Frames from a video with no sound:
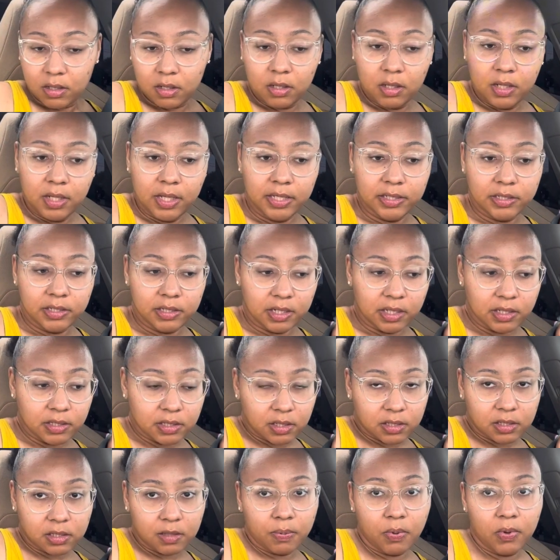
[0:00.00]
his
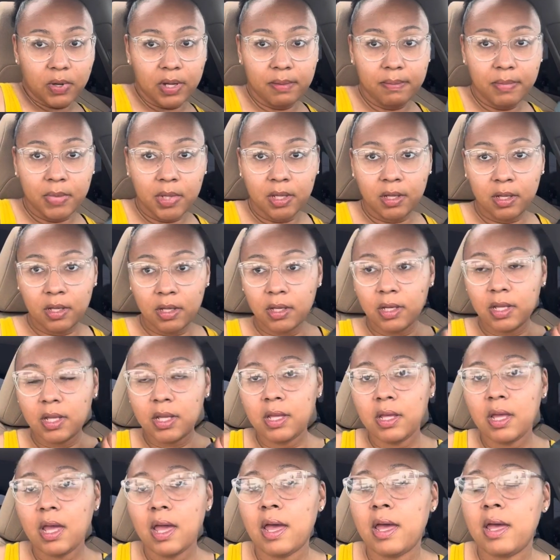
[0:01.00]
dentist appointment.
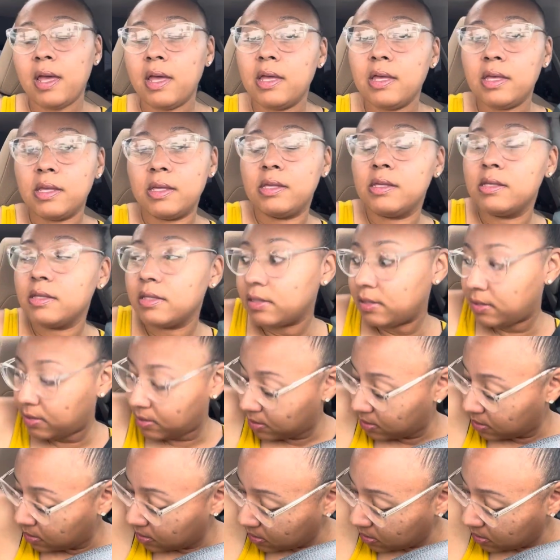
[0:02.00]
He has